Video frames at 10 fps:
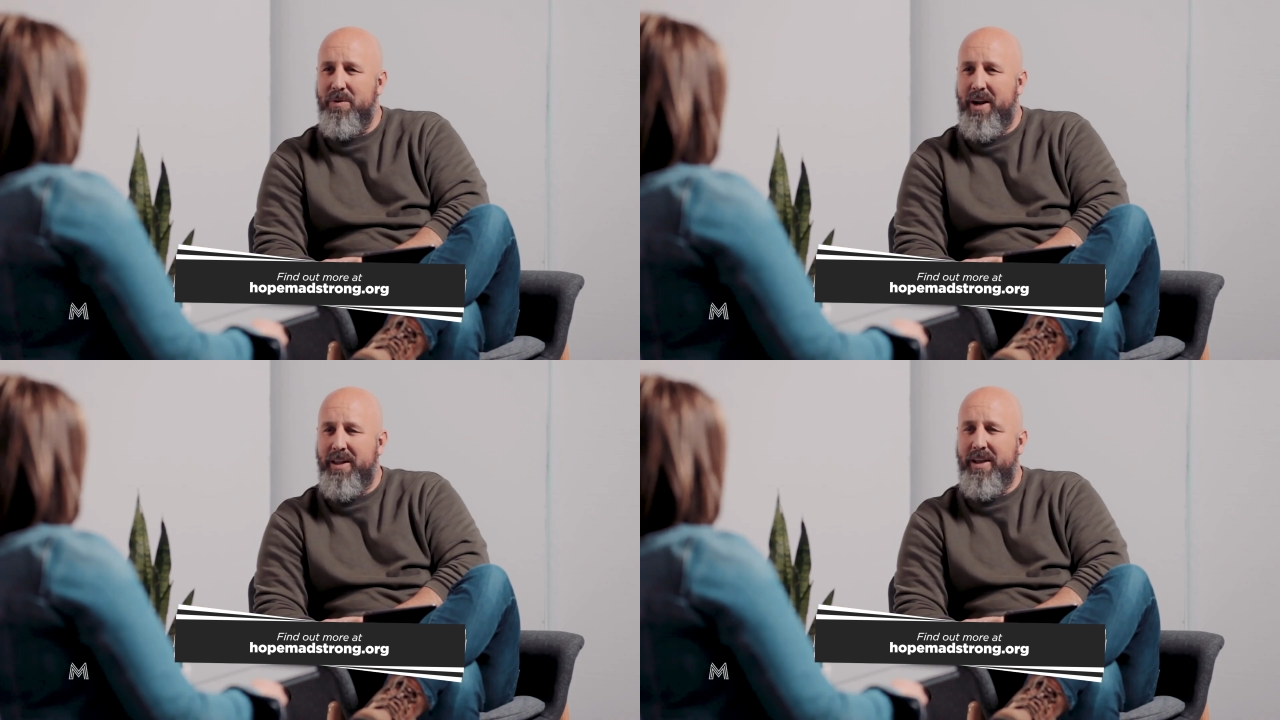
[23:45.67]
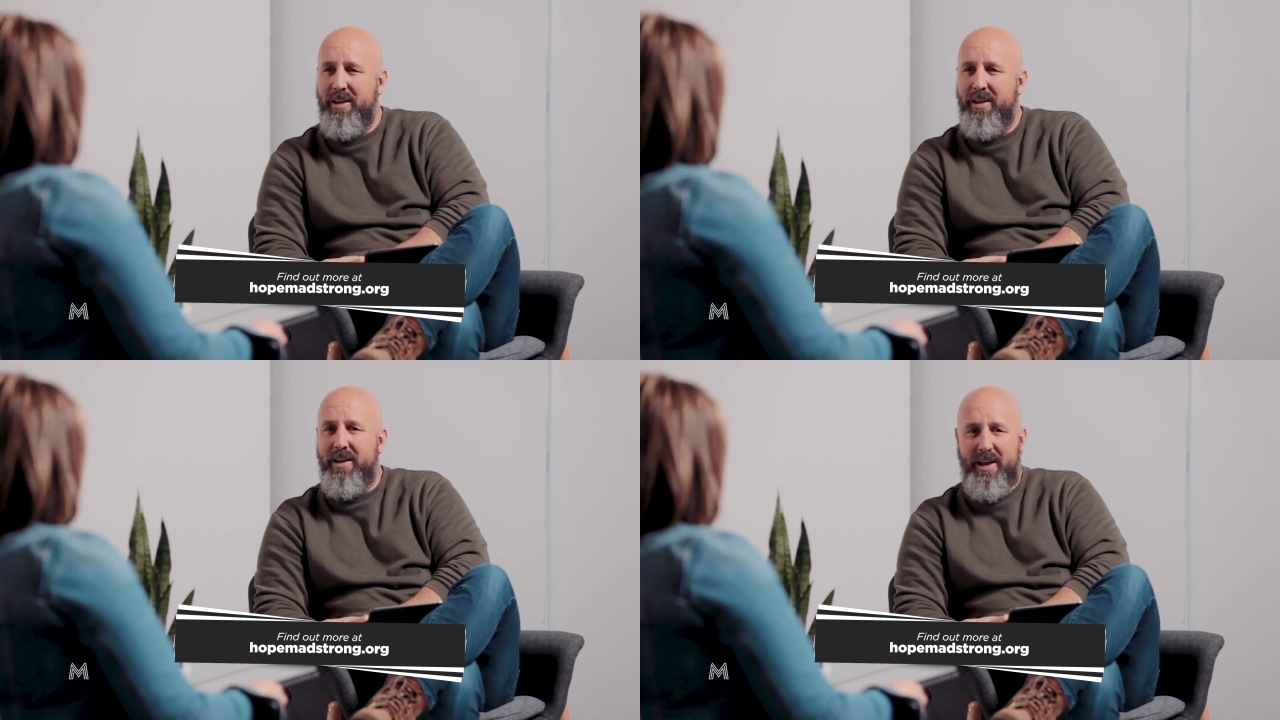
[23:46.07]
right?
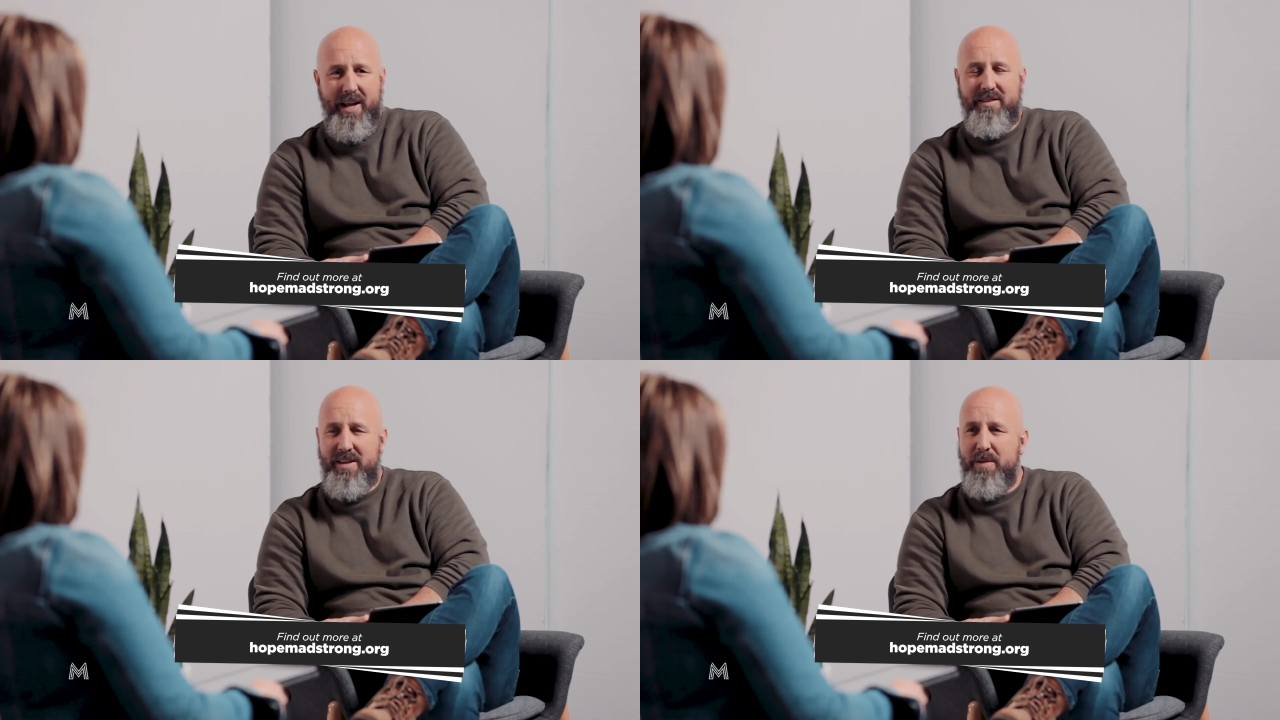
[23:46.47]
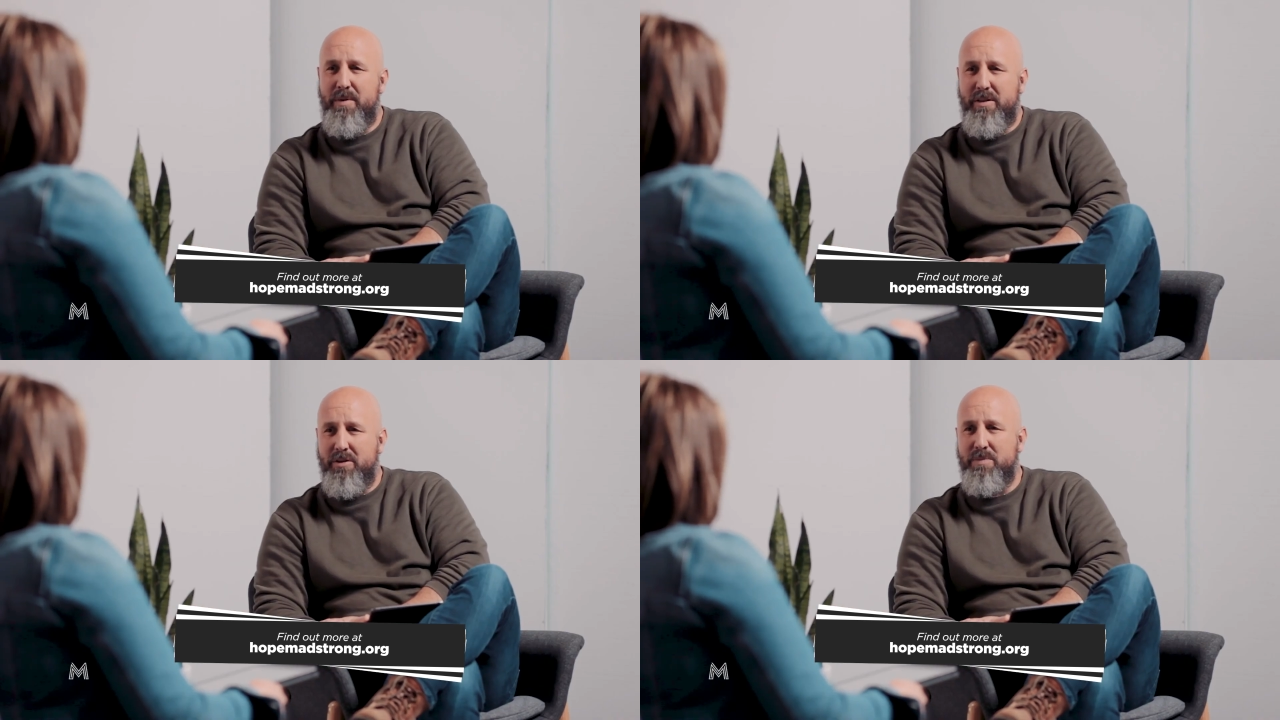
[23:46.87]
Like, hey,
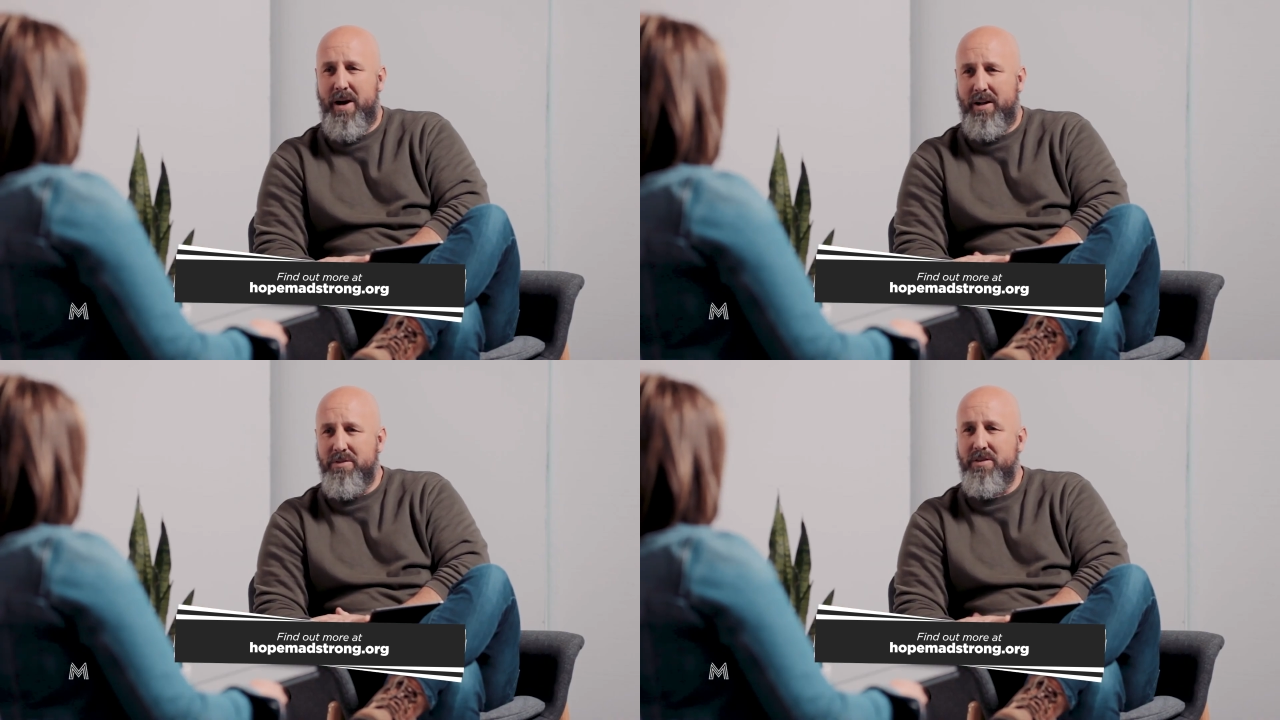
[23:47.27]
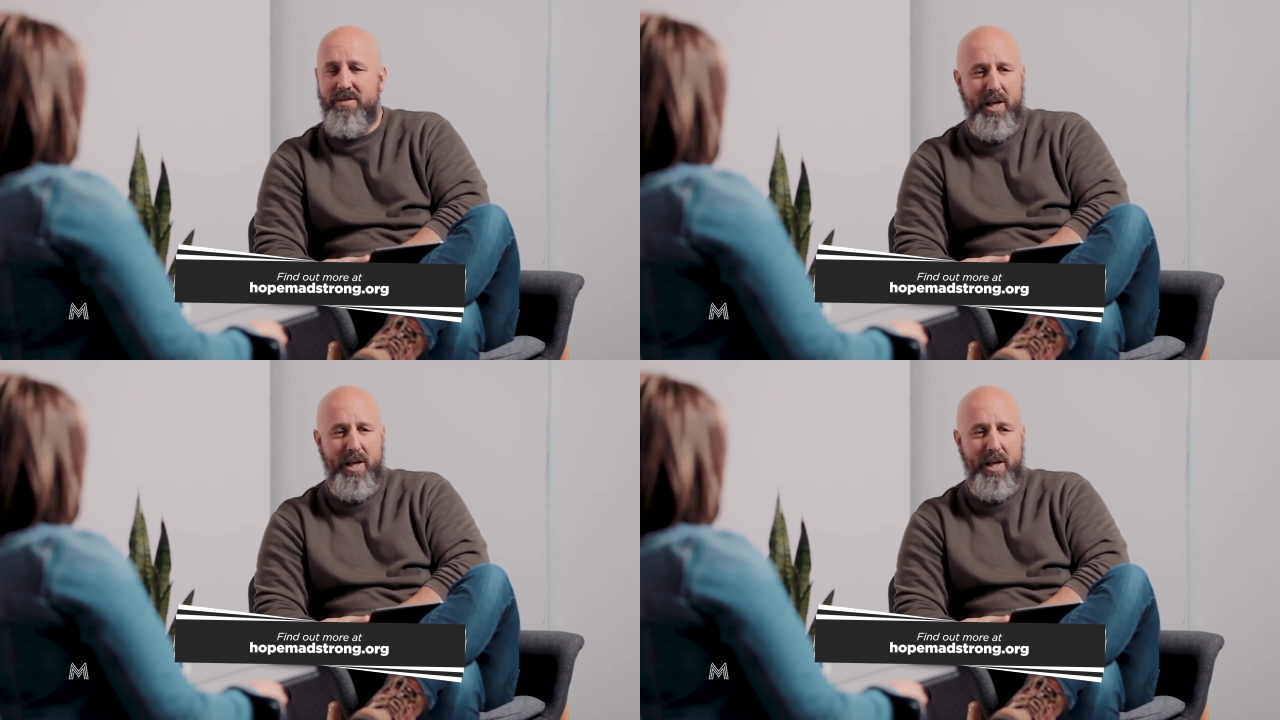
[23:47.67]
celebrate those milestones.